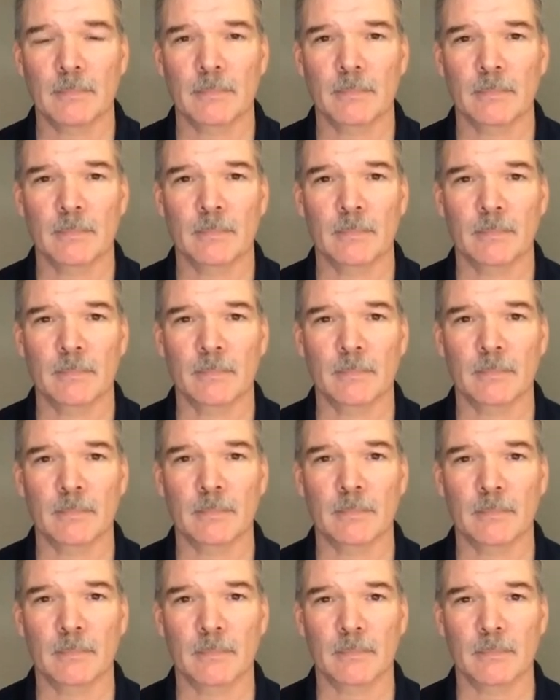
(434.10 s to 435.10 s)

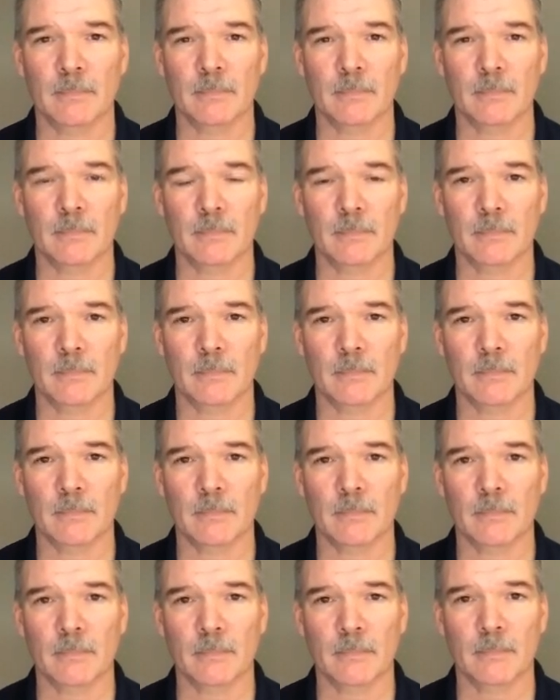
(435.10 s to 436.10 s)

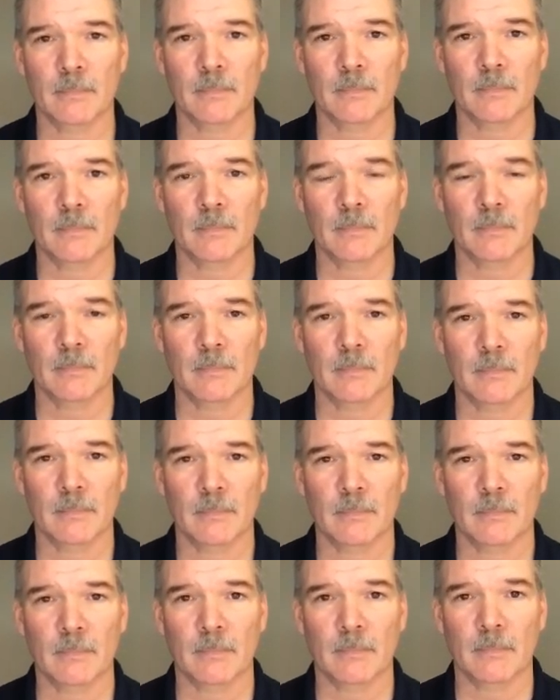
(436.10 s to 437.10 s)

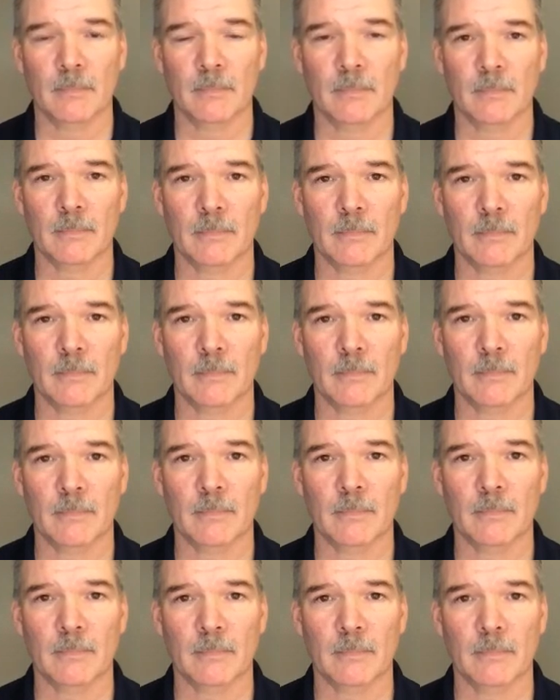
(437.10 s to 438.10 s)

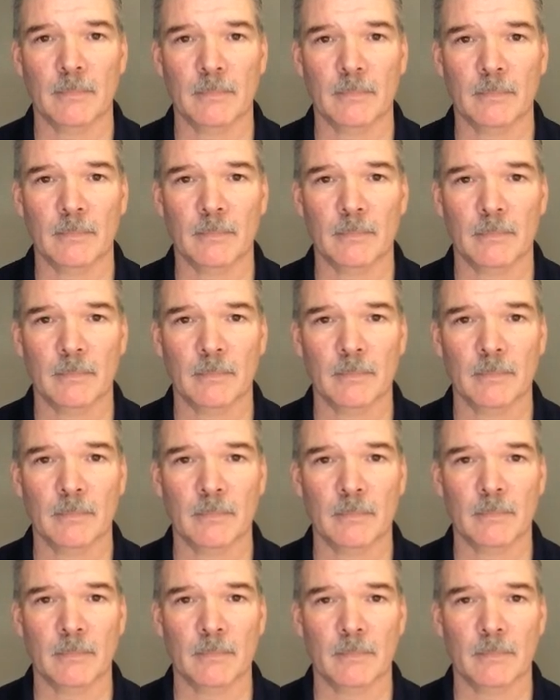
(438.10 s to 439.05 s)
This person isn't speaking.